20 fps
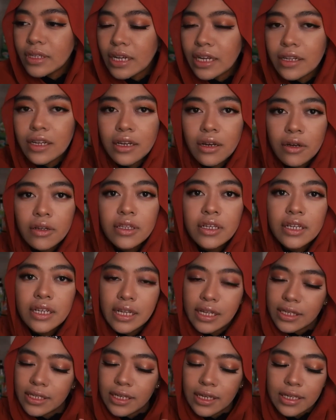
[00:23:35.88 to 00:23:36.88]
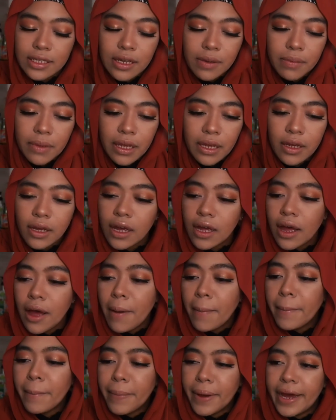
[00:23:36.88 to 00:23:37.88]
The doctor did say something,
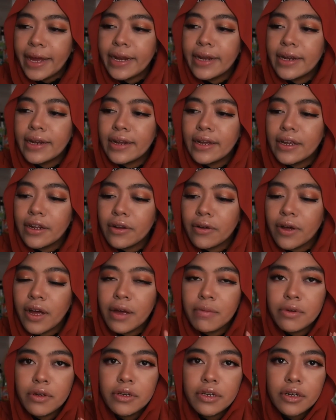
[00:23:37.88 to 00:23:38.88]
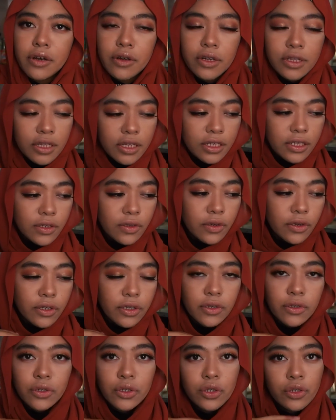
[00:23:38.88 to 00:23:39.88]
but you know, I'm not a doctor, so
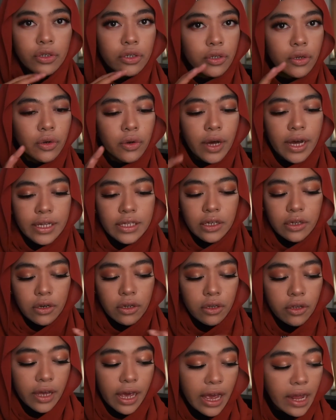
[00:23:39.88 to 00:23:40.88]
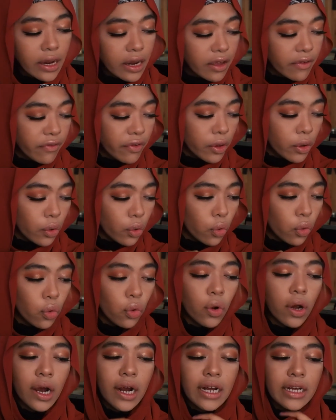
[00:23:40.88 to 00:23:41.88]
you should go ask your doctor. And if
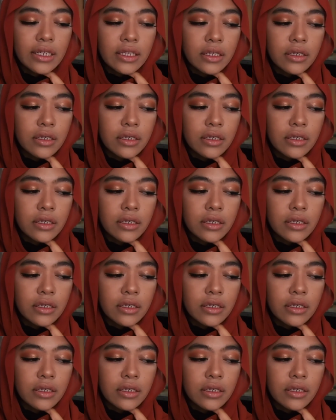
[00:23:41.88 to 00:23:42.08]
you are